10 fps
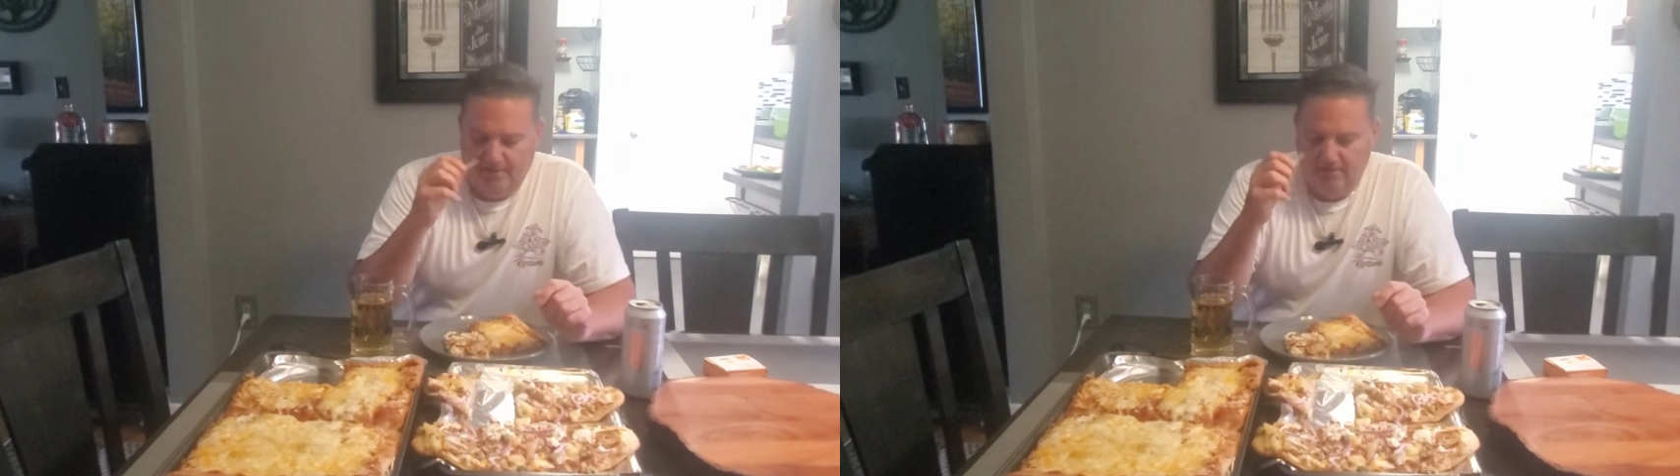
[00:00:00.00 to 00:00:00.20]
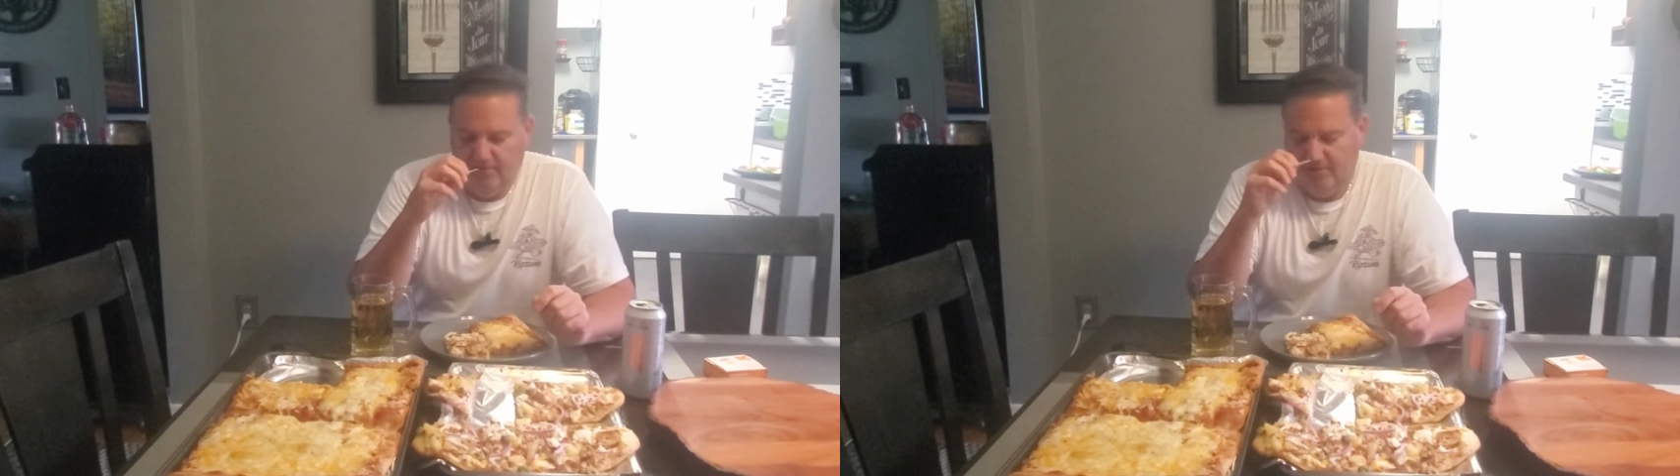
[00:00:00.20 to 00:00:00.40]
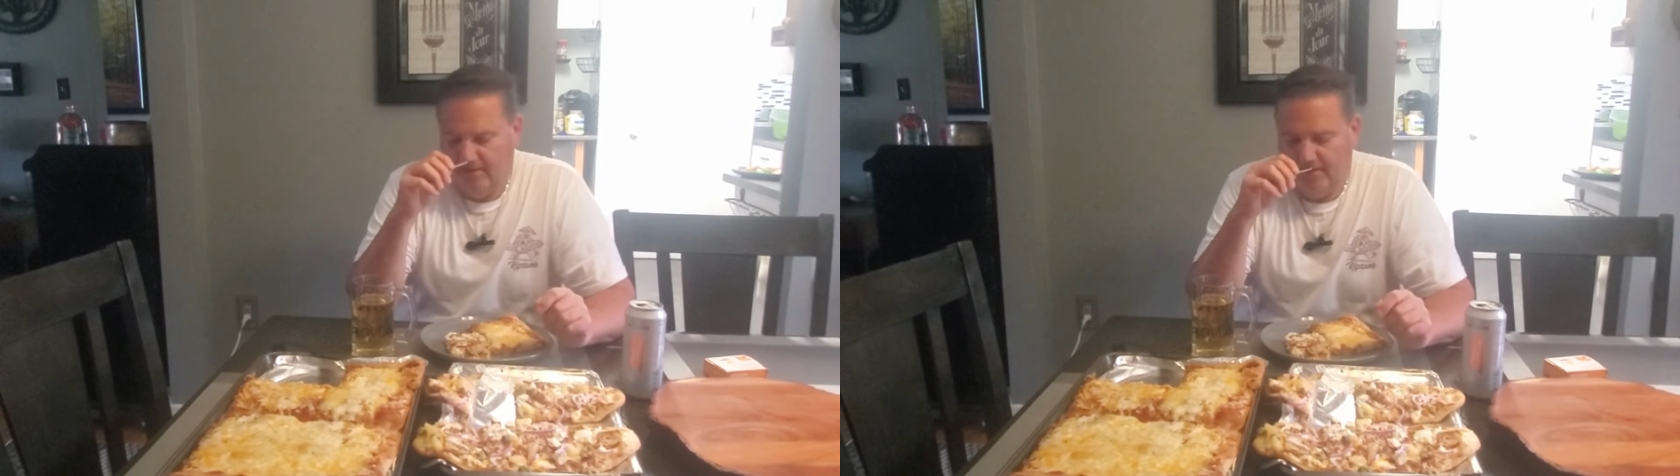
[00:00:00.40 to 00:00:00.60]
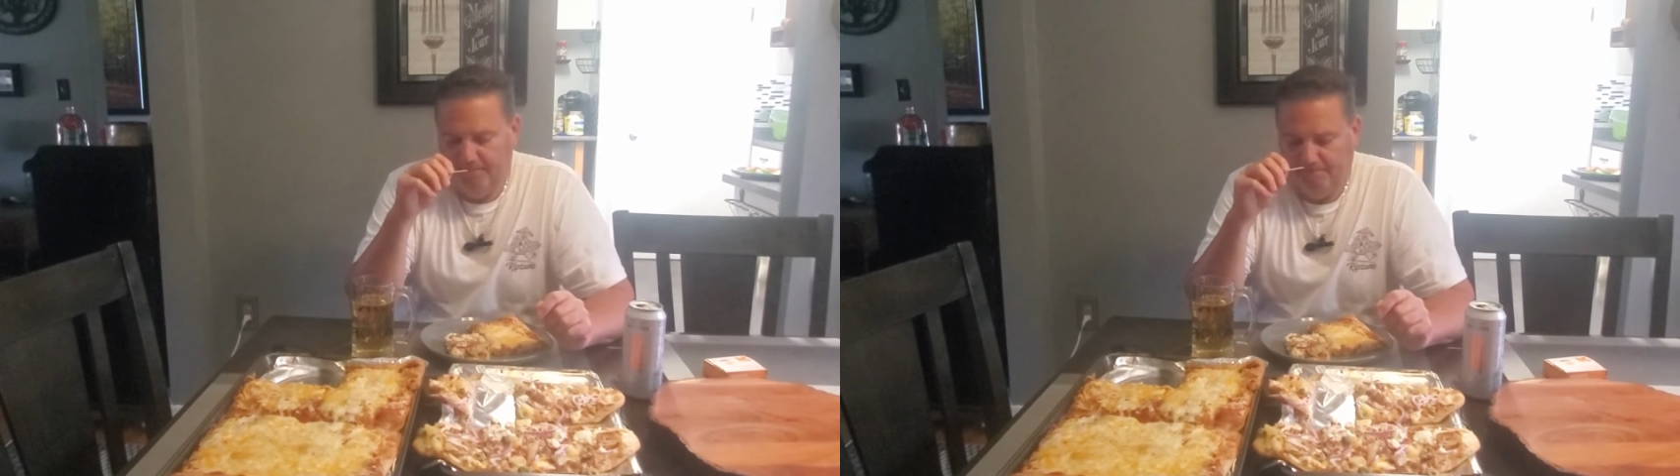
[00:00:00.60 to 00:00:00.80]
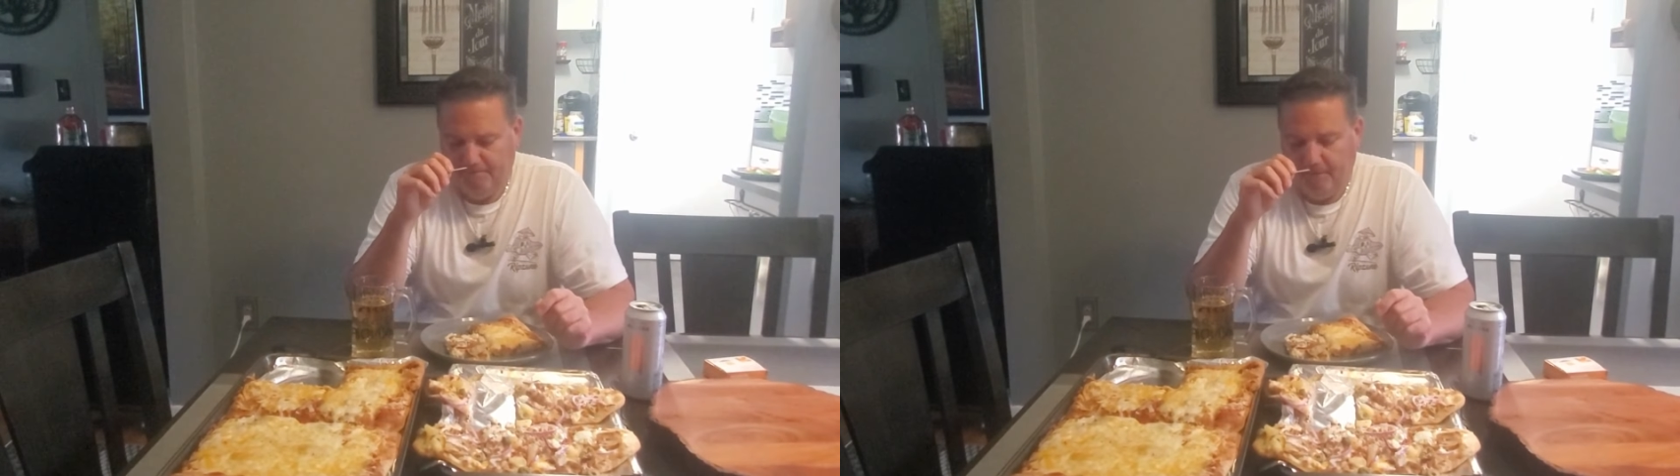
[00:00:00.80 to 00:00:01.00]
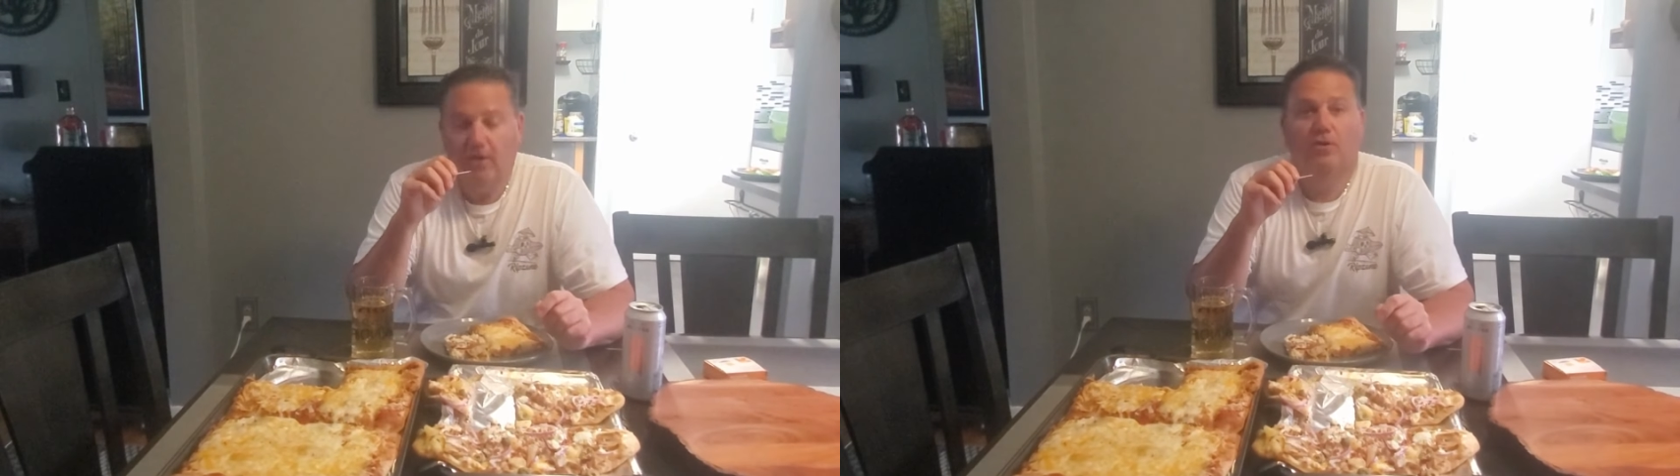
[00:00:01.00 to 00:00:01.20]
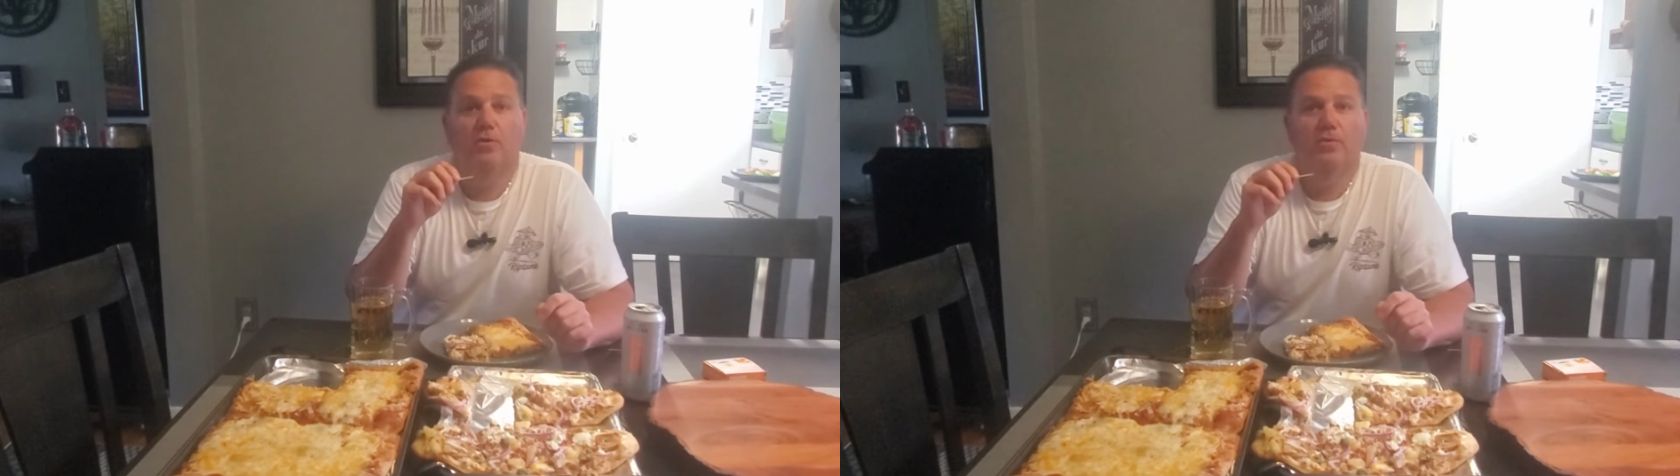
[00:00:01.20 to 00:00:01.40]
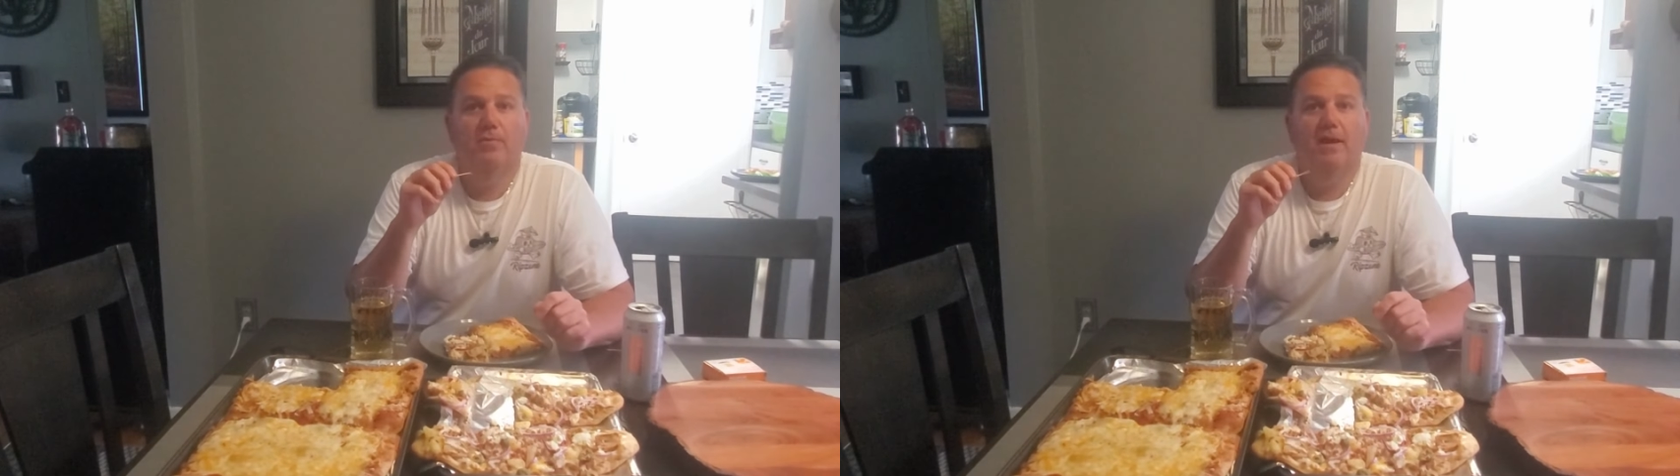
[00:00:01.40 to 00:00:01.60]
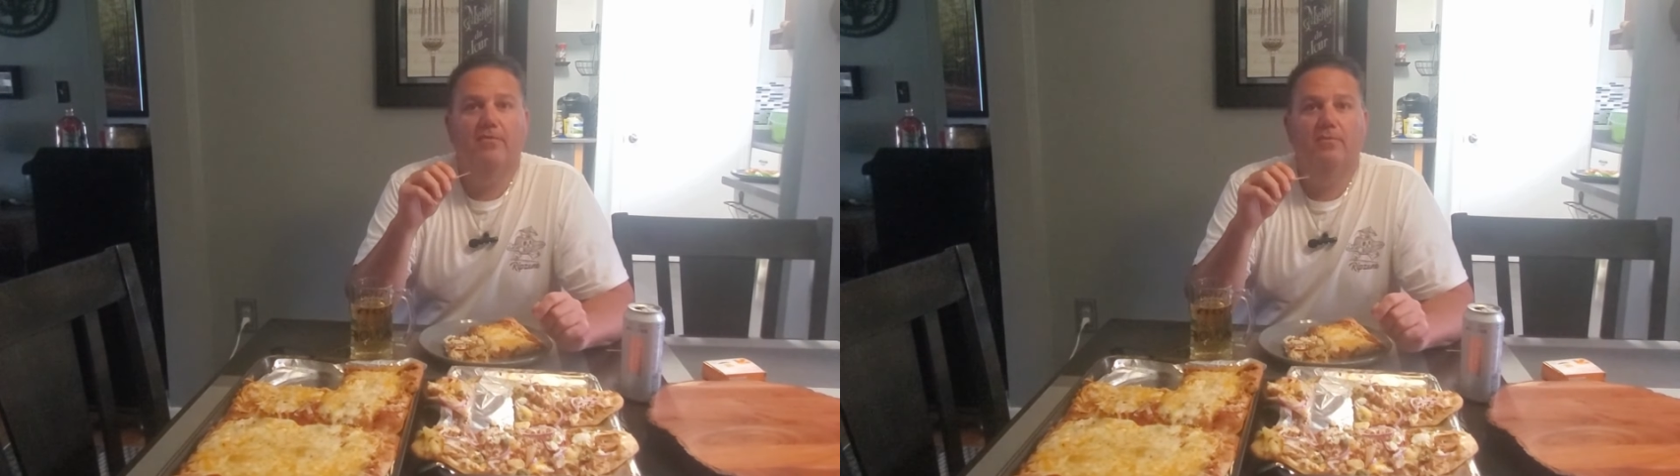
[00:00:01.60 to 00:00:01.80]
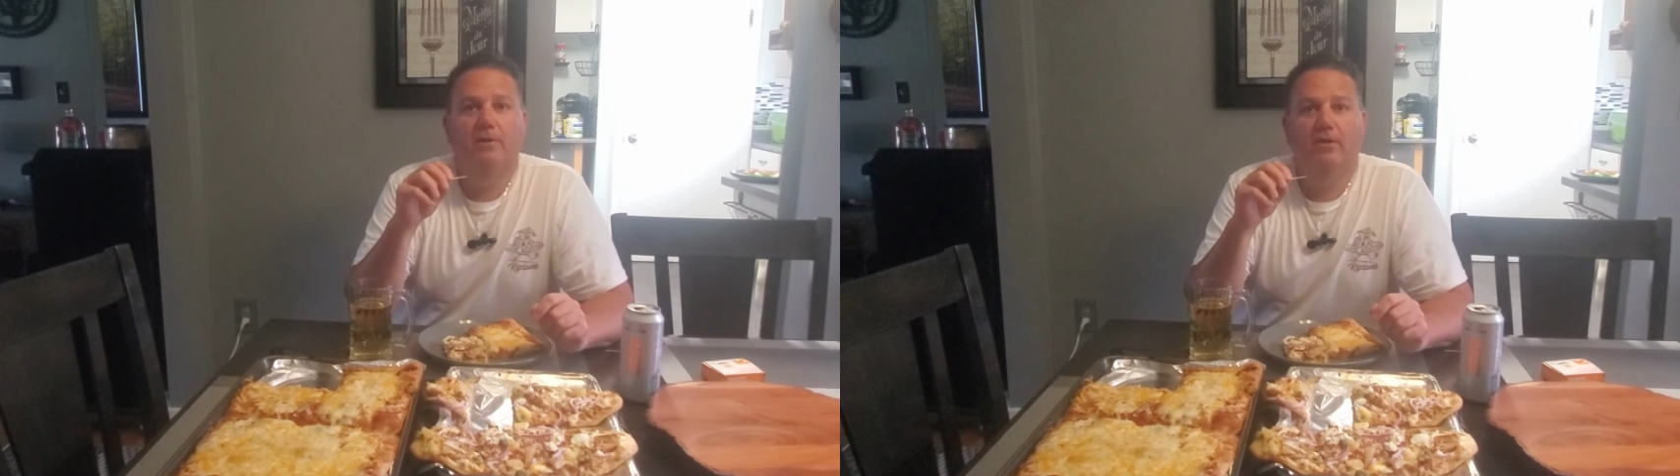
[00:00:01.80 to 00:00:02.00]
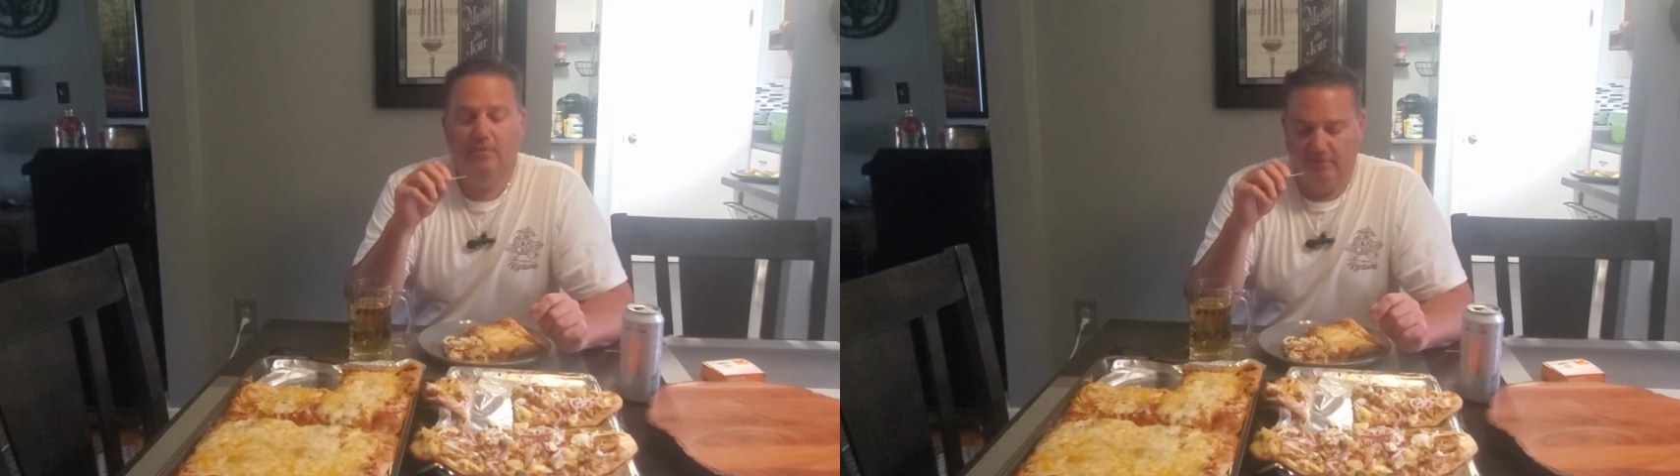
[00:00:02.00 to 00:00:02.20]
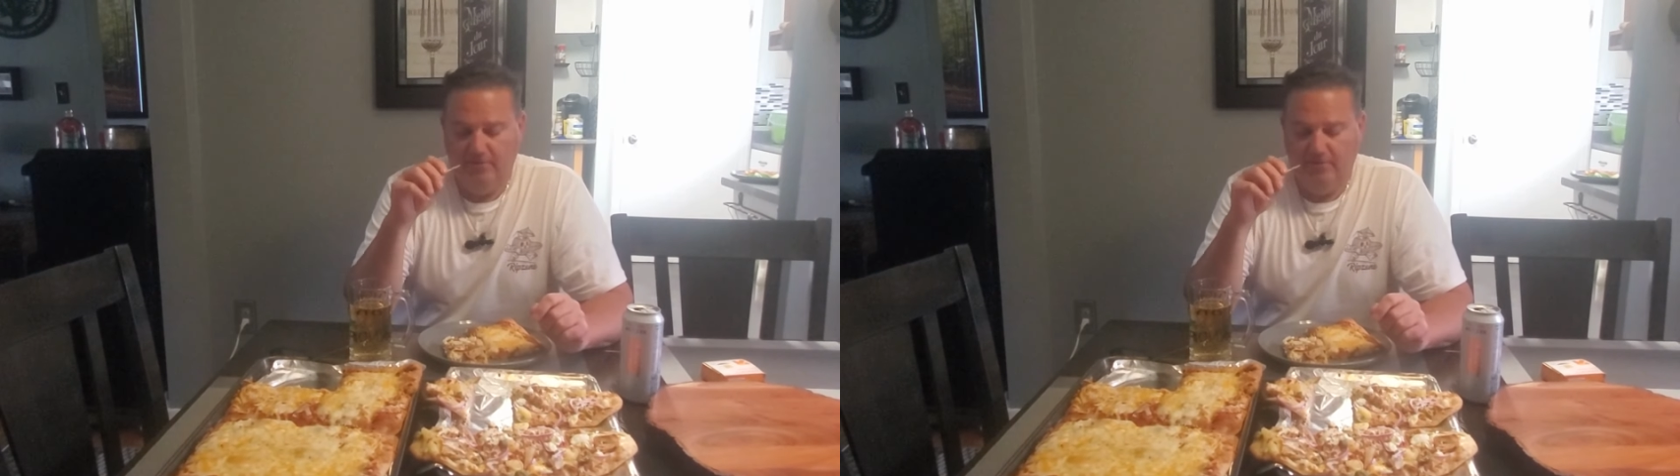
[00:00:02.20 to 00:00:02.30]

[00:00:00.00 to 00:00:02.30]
You can go to a bathroom mirror.